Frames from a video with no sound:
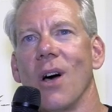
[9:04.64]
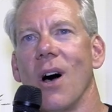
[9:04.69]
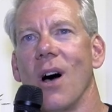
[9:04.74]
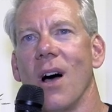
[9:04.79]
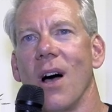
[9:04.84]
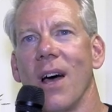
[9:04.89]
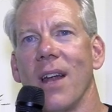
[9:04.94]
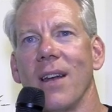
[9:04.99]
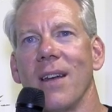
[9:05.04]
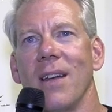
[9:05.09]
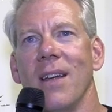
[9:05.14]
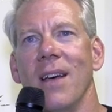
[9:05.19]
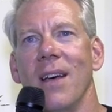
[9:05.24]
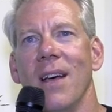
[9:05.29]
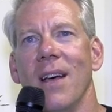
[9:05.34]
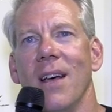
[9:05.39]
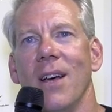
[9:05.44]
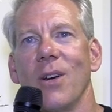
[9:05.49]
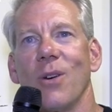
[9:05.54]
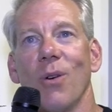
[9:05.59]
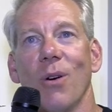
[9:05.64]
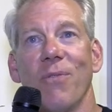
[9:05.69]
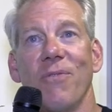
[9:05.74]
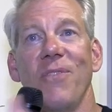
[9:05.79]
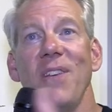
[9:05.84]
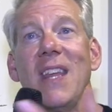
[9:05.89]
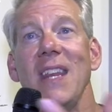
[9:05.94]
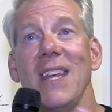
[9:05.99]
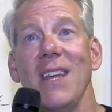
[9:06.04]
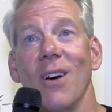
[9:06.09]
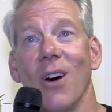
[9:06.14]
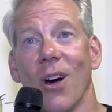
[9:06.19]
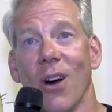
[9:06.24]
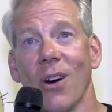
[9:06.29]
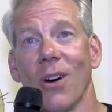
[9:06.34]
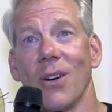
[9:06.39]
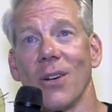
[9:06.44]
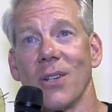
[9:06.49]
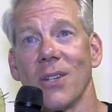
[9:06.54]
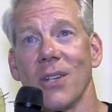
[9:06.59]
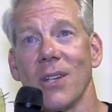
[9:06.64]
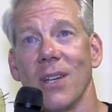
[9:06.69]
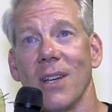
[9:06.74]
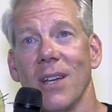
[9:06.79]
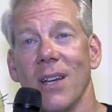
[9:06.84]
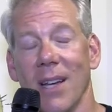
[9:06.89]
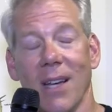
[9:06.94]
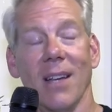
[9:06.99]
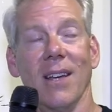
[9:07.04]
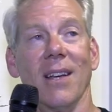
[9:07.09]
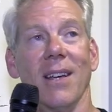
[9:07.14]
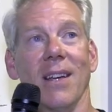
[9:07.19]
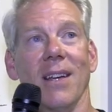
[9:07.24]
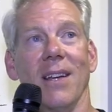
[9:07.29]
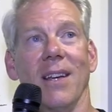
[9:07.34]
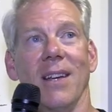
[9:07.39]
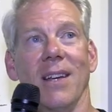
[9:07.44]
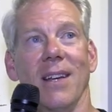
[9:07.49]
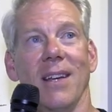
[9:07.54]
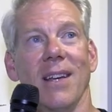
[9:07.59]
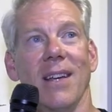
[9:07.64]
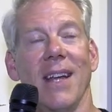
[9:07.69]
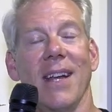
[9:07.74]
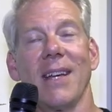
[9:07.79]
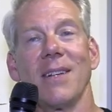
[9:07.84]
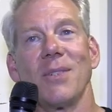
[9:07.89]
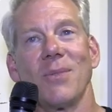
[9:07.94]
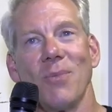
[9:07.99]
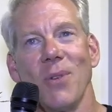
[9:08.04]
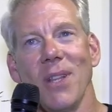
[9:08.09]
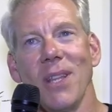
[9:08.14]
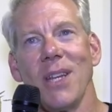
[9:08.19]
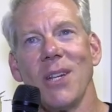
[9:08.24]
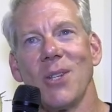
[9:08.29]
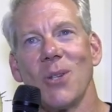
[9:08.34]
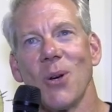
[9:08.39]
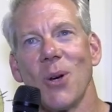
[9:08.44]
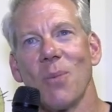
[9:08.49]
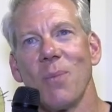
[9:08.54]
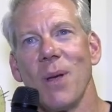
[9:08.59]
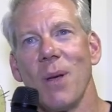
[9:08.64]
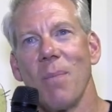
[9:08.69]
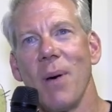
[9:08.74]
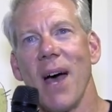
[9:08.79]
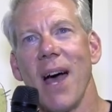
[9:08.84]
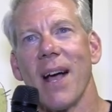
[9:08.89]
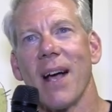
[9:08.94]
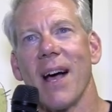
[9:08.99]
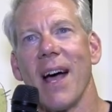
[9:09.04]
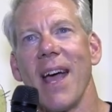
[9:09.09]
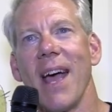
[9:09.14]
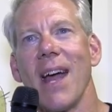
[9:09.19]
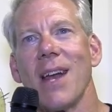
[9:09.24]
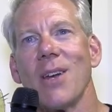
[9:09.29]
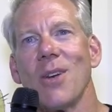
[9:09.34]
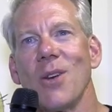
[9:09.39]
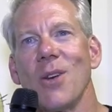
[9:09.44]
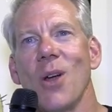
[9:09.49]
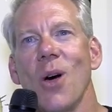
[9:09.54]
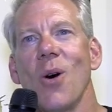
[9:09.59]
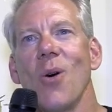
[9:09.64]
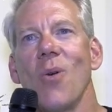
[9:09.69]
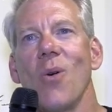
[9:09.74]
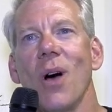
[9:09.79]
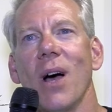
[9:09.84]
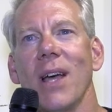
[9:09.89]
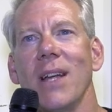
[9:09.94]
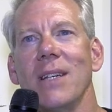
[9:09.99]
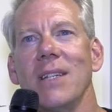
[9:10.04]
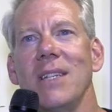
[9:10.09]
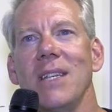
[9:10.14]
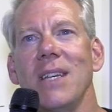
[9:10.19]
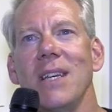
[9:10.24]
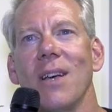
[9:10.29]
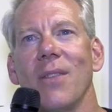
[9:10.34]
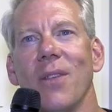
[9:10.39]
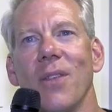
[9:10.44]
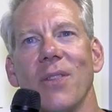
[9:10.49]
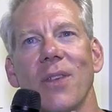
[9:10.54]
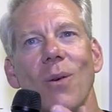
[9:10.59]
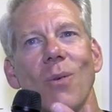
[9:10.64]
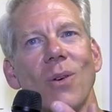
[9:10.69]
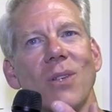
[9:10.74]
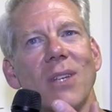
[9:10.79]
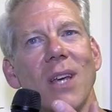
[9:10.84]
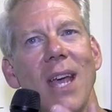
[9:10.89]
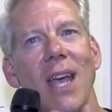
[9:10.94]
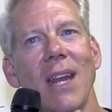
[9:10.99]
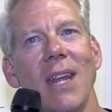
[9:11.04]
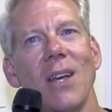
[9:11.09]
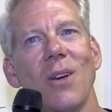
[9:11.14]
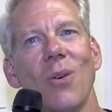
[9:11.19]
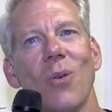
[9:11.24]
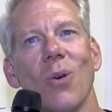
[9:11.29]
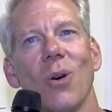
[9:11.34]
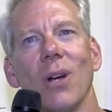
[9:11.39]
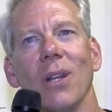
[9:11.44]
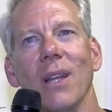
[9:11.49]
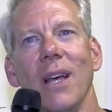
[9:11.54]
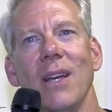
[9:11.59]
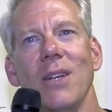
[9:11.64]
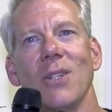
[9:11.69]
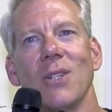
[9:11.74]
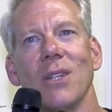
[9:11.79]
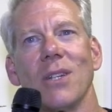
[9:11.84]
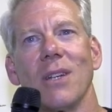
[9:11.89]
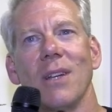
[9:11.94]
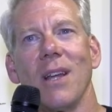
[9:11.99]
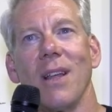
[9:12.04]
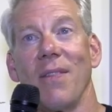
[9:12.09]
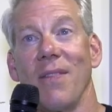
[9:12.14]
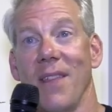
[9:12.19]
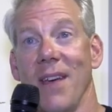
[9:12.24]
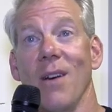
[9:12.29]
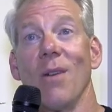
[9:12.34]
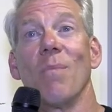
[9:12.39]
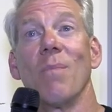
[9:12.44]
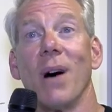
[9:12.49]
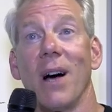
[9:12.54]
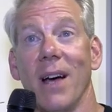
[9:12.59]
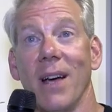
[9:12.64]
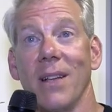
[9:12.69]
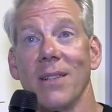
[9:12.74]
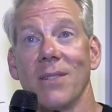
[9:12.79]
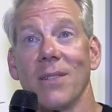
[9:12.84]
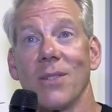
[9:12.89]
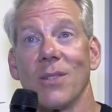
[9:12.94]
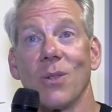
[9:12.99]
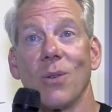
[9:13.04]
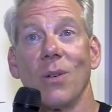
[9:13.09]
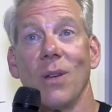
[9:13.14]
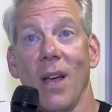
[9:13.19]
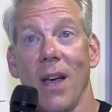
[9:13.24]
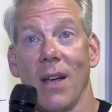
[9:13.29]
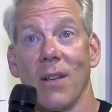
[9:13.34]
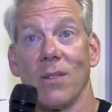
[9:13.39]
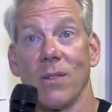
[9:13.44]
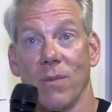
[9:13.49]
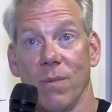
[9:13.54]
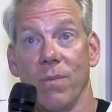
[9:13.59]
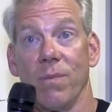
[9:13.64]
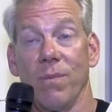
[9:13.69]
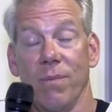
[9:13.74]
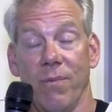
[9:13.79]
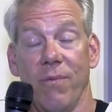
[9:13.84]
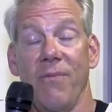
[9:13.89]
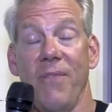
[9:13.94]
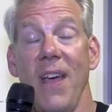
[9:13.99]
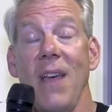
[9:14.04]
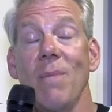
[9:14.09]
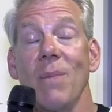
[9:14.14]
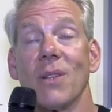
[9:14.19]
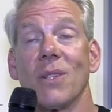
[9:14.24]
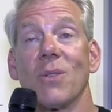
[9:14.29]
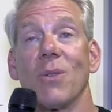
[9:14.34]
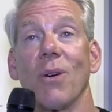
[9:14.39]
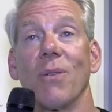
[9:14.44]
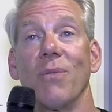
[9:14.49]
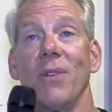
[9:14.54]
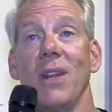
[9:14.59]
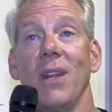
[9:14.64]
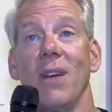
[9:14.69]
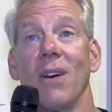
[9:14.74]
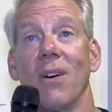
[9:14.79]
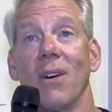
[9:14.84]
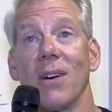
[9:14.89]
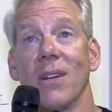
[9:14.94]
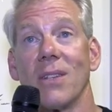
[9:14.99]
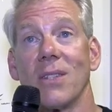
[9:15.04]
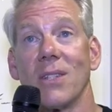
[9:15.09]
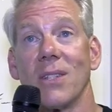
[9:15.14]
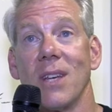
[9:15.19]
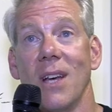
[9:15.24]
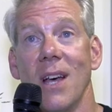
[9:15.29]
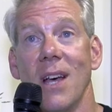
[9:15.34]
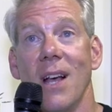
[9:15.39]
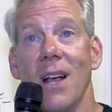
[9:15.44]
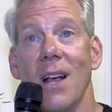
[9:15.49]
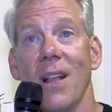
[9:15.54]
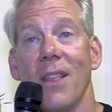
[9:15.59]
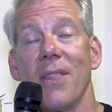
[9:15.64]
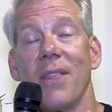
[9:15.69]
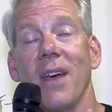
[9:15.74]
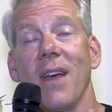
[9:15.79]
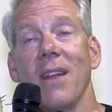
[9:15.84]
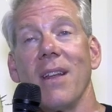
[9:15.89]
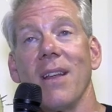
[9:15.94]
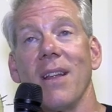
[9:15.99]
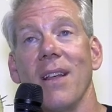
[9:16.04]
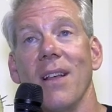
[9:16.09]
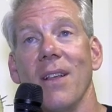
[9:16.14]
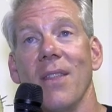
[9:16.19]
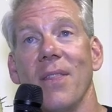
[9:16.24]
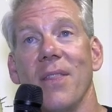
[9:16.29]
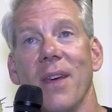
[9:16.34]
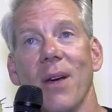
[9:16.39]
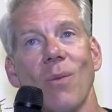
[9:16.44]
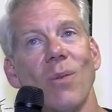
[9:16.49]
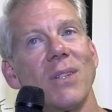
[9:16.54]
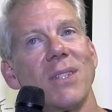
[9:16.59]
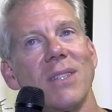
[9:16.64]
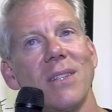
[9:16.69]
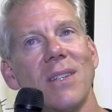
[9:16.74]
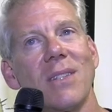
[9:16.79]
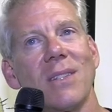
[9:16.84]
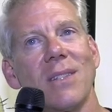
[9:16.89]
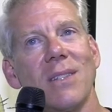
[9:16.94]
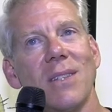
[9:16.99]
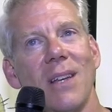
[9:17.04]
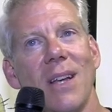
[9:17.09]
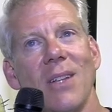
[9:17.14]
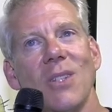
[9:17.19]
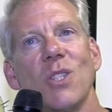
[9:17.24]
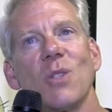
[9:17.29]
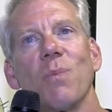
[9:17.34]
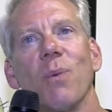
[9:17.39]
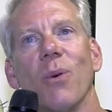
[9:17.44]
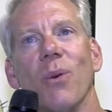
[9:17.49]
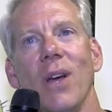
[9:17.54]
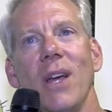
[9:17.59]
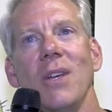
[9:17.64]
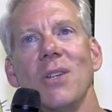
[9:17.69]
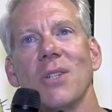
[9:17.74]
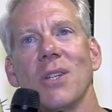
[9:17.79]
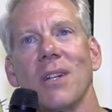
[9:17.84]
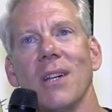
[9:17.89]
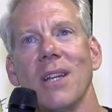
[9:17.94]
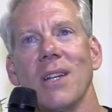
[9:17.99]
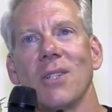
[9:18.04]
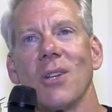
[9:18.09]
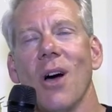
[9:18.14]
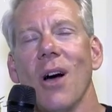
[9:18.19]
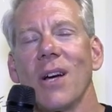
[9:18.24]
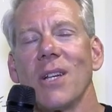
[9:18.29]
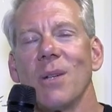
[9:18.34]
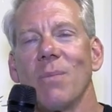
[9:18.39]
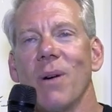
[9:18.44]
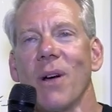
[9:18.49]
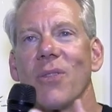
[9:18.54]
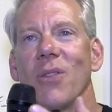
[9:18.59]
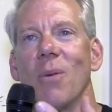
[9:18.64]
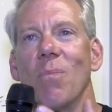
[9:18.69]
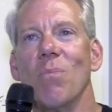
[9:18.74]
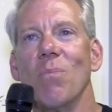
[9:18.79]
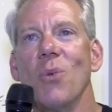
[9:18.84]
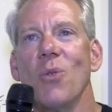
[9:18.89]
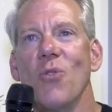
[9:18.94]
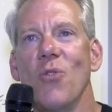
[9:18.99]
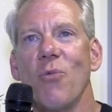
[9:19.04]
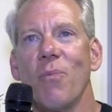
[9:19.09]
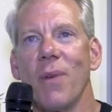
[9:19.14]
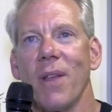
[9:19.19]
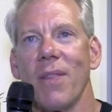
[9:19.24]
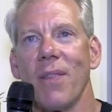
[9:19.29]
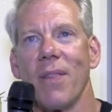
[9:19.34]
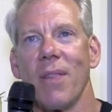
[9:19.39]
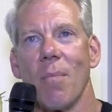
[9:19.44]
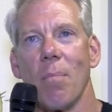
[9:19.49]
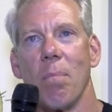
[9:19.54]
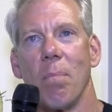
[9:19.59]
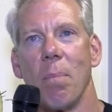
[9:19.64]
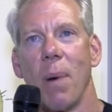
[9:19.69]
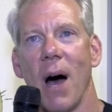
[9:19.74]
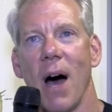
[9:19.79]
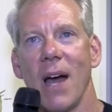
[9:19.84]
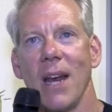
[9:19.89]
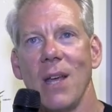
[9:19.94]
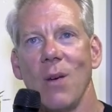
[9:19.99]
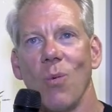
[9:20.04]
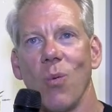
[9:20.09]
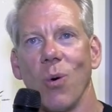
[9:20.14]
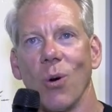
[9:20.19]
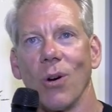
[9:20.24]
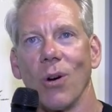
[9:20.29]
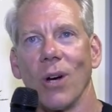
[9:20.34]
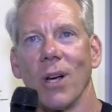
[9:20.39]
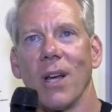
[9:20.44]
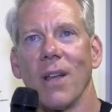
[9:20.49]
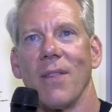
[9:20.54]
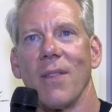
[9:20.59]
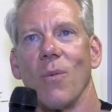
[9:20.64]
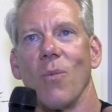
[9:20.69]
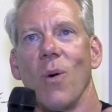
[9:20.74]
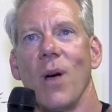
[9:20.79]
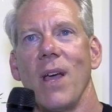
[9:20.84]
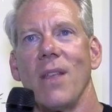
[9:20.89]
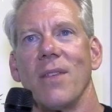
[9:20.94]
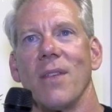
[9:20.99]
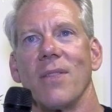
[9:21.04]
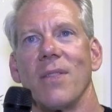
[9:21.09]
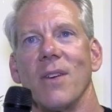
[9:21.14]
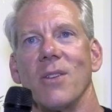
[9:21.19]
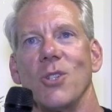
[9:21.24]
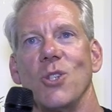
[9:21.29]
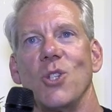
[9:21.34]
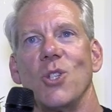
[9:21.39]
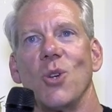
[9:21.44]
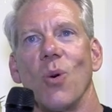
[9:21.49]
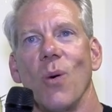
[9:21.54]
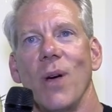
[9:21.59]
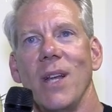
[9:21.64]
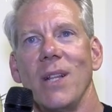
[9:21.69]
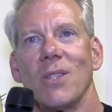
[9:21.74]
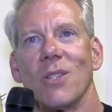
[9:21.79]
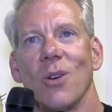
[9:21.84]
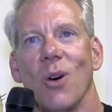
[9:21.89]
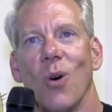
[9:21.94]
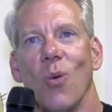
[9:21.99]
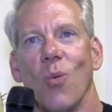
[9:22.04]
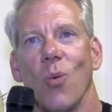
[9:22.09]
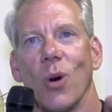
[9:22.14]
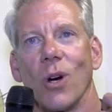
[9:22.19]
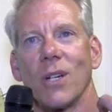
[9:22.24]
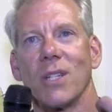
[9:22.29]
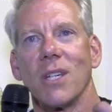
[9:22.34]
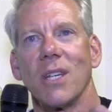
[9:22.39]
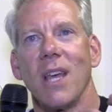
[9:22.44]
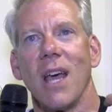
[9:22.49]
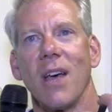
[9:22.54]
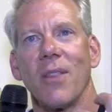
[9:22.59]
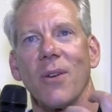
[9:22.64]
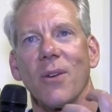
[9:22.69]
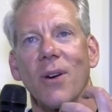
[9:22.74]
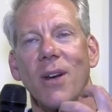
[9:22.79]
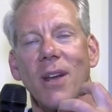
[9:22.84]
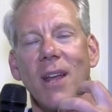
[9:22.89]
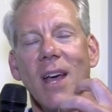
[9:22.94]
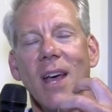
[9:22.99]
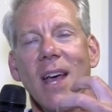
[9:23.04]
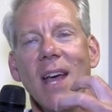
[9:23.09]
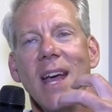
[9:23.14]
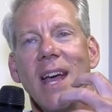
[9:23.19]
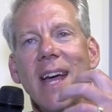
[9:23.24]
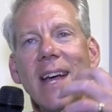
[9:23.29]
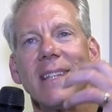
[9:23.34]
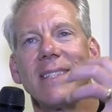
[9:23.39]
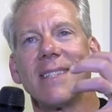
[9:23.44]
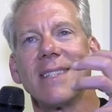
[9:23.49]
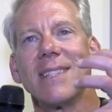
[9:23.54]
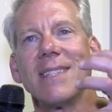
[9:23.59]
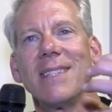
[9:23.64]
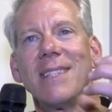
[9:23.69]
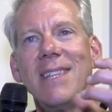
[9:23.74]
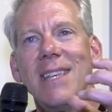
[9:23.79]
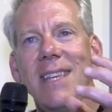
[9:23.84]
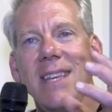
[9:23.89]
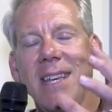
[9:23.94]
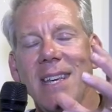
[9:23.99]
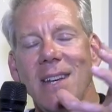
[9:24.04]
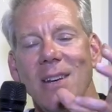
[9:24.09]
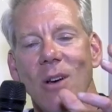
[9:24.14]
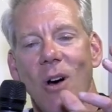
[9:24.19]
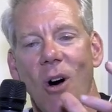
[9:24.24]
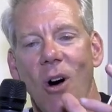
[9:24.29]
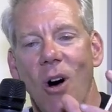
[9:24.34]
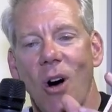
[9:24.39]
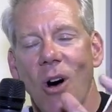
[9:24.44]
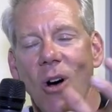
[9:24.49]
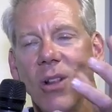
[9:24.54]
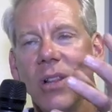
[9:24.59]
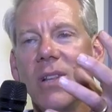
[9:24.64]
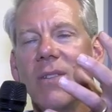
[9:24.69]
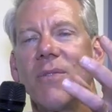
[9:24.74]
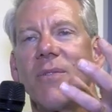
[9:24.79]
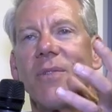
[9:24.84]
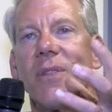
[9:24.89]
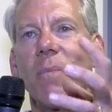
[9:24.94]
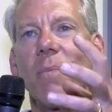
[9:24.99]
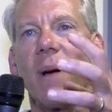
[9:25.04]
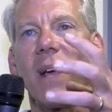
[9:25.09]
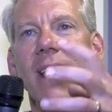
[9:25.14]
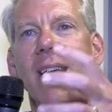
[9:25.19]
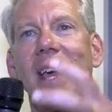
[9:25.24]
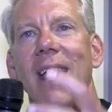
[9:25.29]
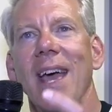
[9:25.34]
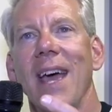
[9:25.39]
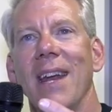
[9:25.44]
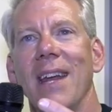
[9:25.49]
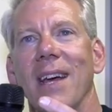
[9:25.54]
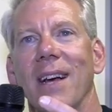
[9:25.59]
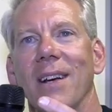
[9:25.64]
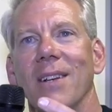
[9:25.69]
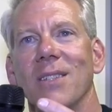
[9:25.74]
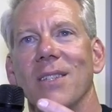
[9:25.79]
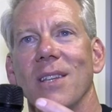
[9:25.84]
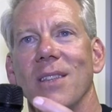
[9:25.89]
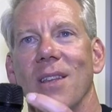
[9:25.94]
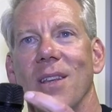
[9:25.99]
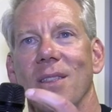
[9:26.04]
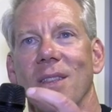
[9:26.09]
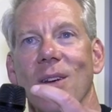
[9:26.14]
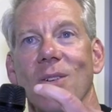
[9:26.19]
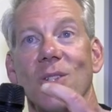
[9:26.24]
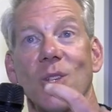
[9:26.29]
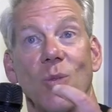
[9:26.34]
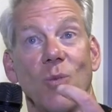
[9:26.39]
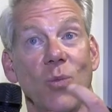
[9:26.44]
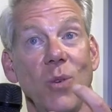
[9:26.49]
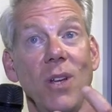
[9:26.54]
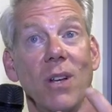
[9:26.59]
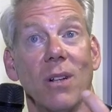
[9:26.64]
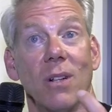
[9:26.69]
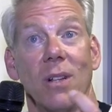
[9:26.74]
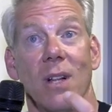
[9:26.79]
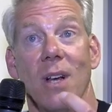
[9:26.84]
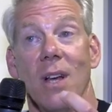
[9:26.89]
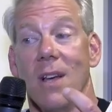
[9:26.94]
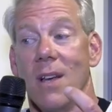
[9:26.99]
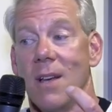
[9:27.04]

on graffiti art. And it really took me aback. I had no idea that there was any correlation in their minds as famous graffiti artists, that there was this inspiration. He talked about the movement and the body work and the way that the joints all work together and seeing all of the mechanics and that there's a real